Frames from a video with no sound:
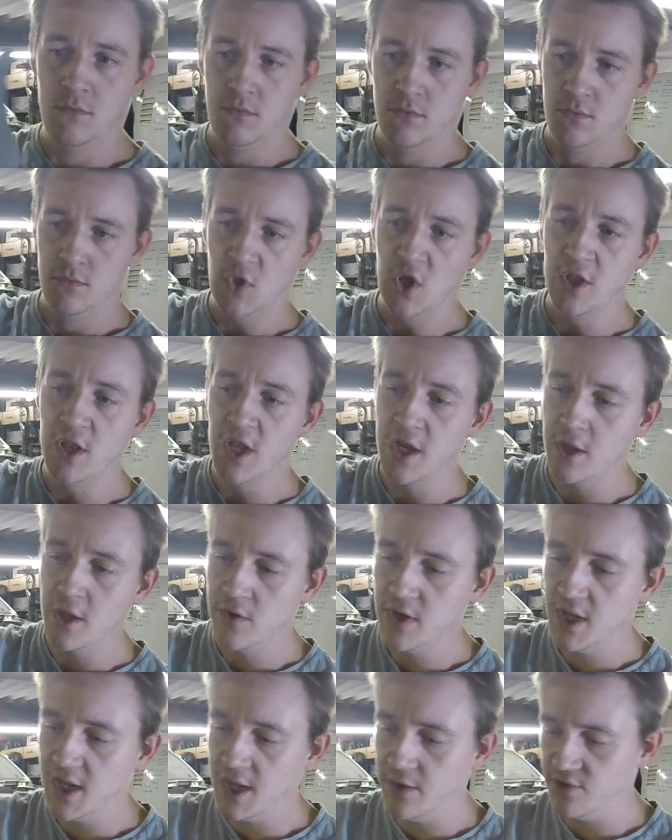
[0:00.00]
And they go in
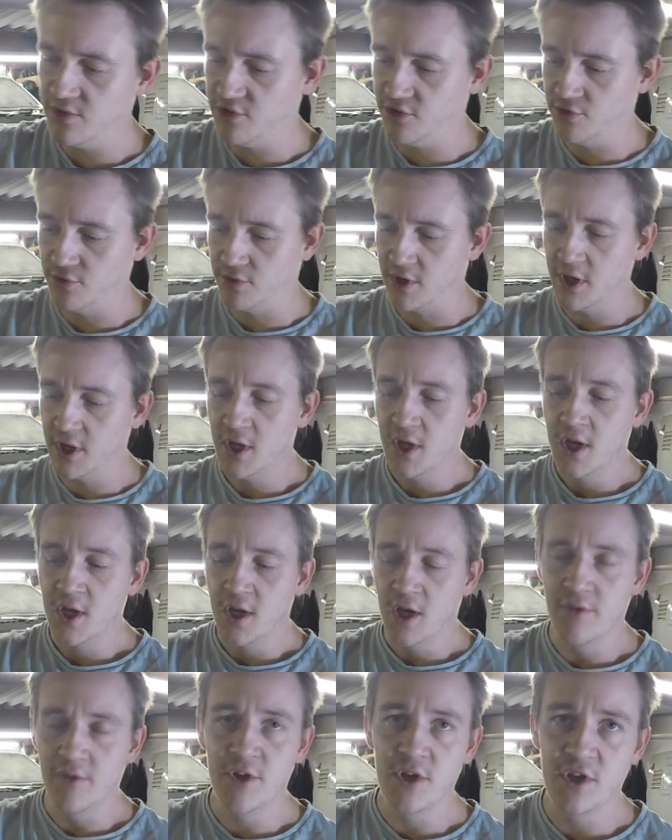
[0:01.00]
there, which is alright.
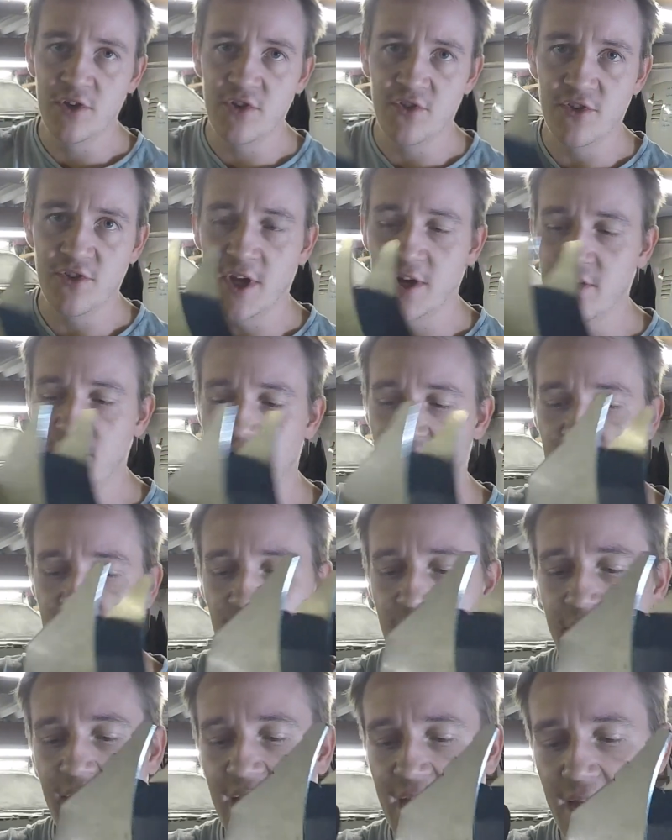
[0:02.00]
I've only just noticed
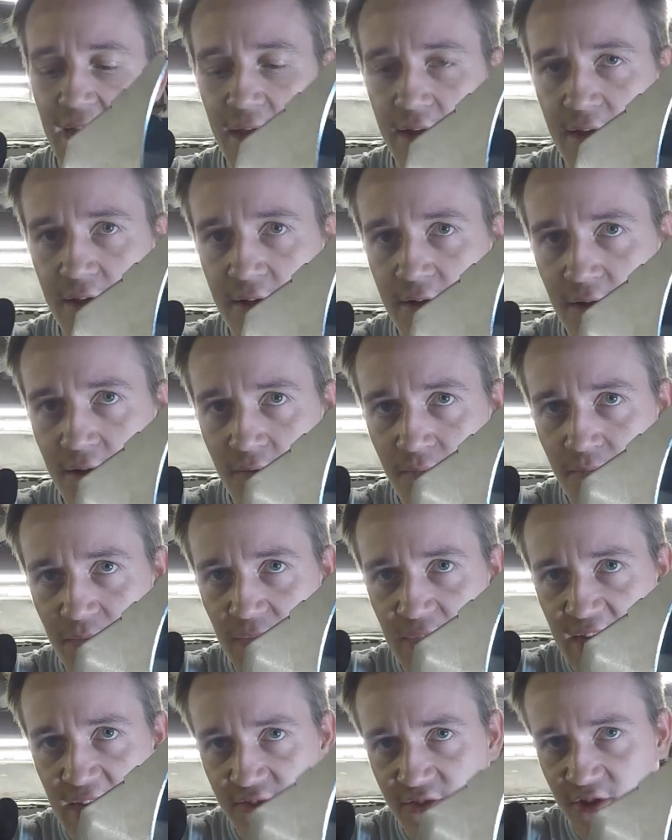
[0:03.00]

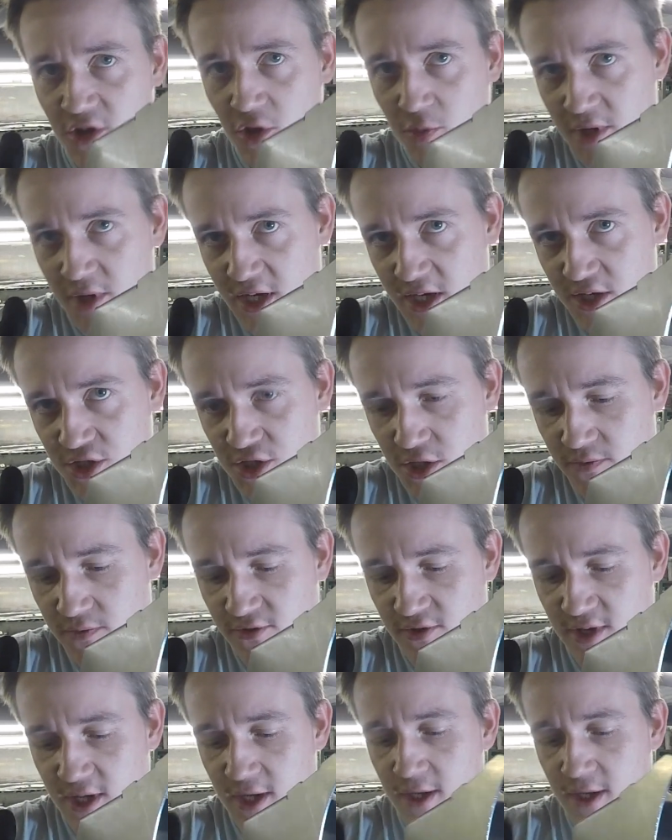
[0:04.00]
that's going to be an issue, isn't it?